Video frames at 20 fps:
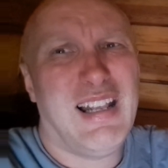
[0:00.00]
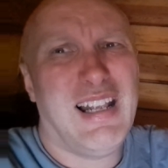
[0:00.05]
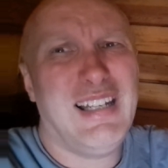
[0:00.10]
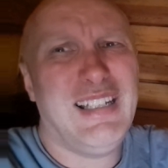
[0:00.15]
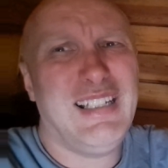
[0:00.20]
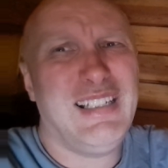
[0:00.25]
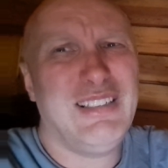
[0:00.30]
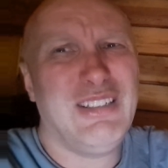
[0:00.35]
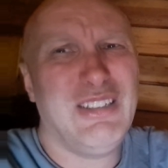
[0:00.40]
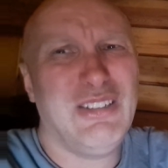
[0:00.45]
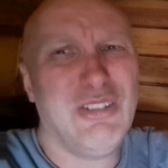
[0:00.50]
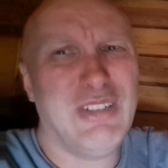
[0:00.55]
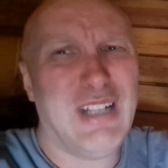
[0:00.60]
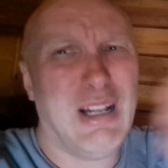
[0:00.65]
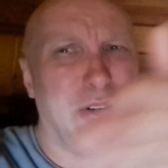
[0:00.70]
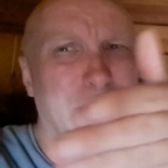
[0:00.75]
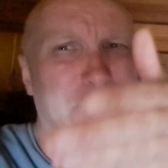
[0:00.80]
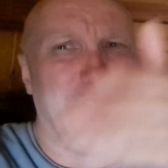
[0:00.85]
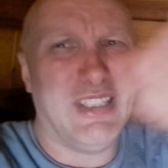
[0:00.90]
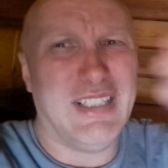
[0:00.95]
And it's to do
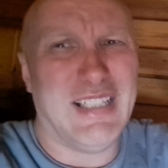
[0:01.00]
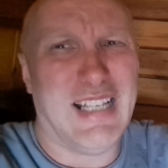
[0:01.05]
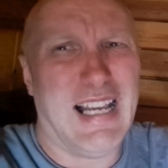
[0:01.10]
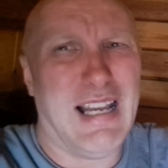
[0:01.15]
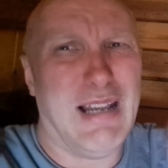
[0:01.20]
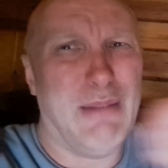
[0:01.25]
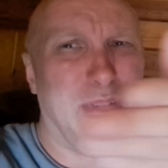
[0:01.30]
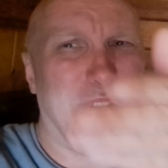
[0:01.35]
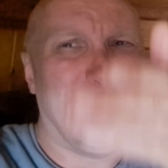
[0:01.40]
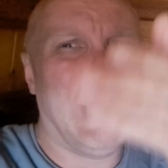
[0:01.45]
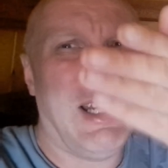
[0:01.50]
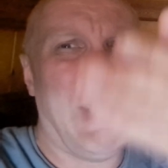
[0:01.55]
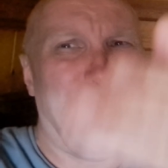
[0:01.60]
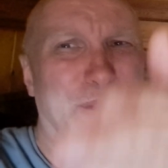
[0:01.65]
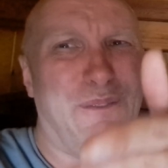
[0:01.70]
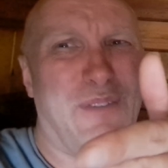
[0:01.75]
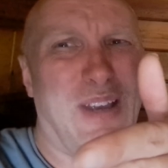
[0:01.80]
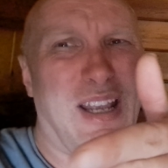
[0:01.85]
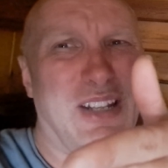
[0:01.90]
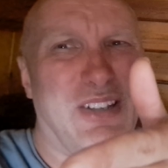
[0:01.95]
that with your time. It's a
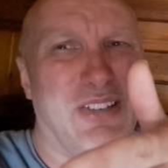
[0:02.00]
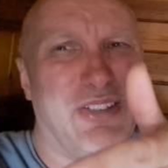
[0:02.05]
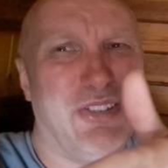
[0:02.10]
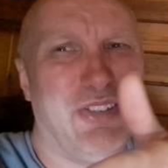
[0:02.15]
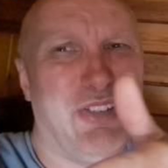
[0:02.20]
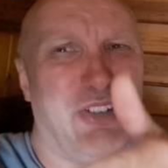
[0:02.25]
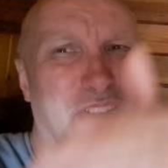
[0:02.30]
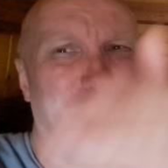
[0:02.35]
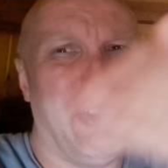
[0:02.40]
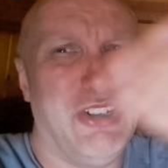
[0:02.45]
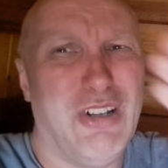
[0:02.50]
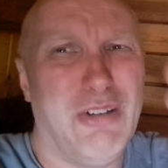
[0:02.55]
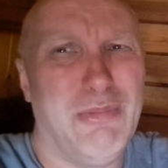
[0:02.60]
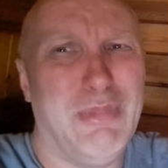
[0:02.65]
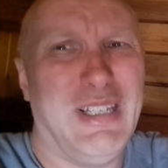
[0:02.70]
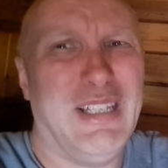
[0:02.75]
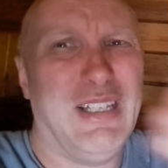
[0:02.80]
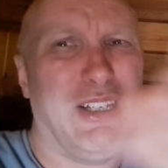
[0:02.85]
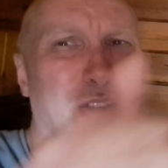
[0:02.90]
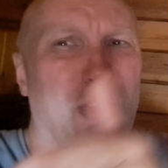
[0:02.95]
net fence, you know what I
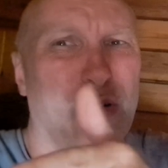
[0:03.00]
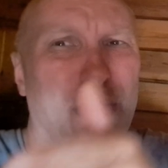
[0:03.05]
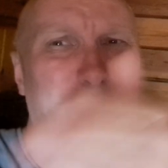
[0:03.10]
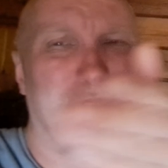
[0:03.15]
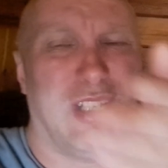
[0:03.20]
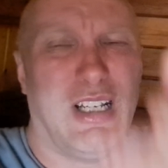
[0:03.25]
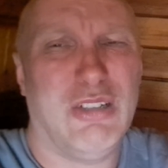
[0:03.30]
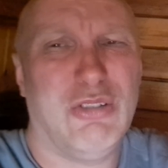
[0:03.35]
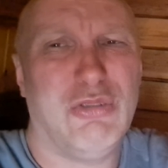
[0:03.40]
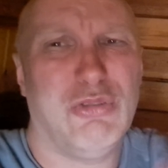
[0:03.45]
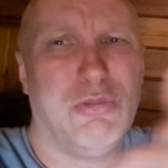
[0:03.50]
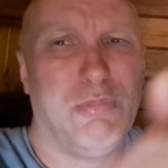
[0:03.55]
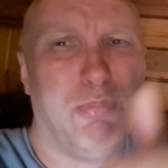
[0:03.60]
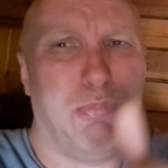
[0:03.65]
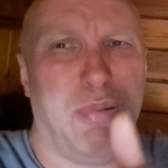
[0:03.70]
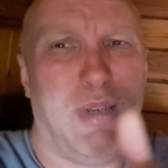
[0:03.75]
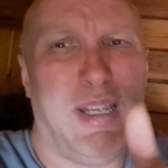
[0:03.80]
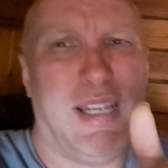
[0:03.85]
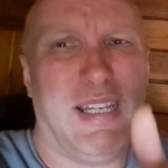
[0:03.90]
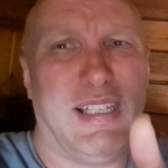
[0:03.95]
mean? It goes at a good
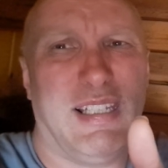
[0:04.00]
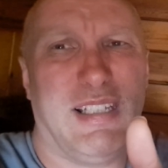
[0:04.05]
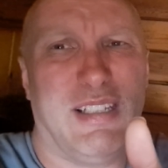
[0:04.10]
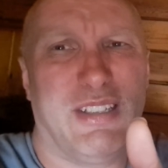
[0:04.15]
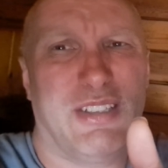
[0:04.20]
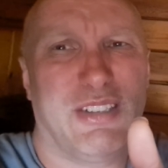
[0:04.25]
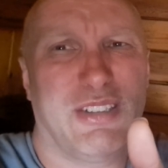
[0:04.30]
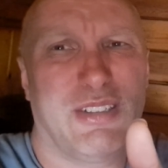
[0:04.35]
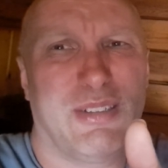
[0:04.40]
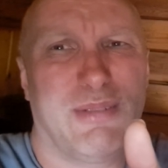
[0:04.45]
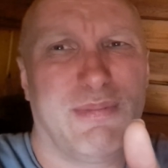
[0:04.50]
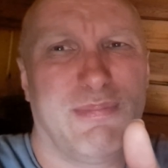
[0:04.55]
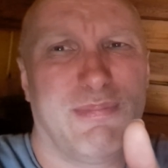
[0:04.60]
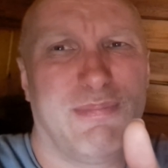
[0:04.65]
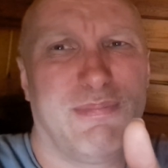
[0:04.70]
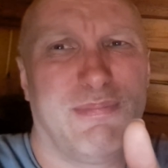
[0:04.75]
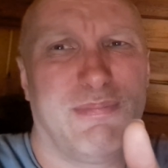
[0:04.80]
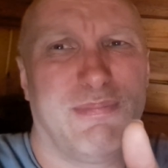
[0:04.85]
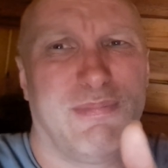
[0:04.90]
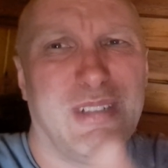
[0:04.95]
pace.
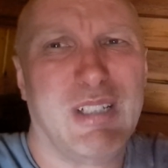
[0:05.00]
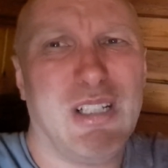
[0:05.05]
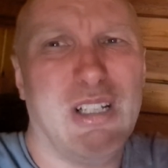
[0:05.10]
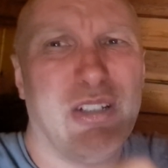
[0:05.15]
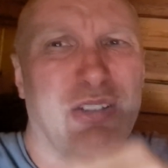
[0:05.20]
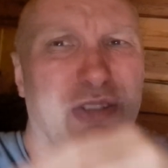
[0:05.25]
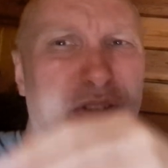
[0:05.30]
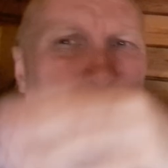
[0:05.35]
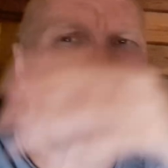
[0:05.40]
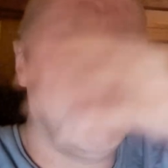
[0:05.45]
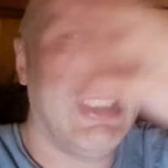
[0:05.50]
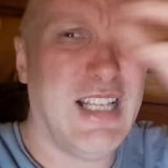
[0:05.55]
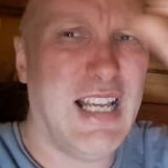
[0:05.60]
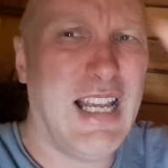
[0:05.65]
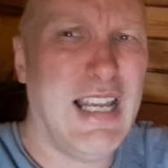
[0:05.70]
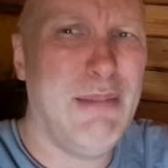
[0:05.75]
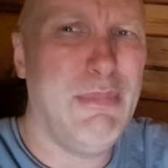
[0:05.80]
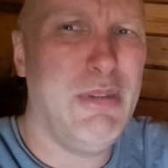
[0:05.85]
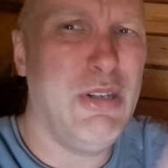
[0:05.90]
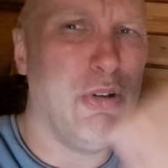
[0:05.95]
So the
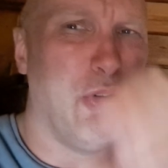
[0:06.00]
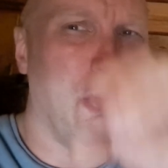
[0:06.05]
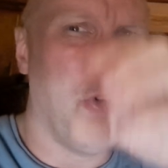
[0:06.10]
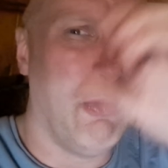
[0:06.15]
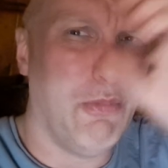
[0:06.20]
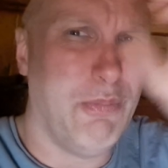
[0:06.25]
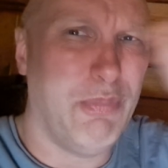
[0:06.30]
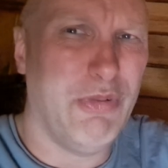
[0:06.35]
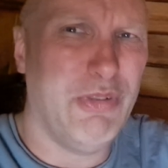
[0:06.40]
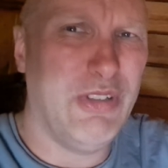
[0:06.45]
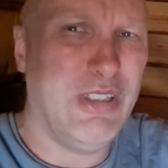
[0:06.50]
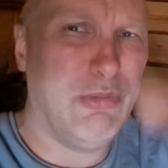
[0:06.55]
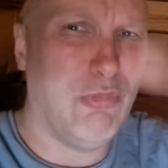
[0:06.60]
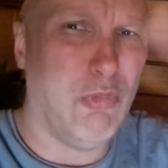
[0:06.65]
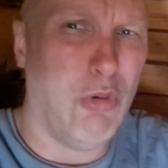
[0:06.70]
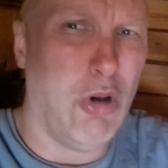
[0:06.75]
timing up and this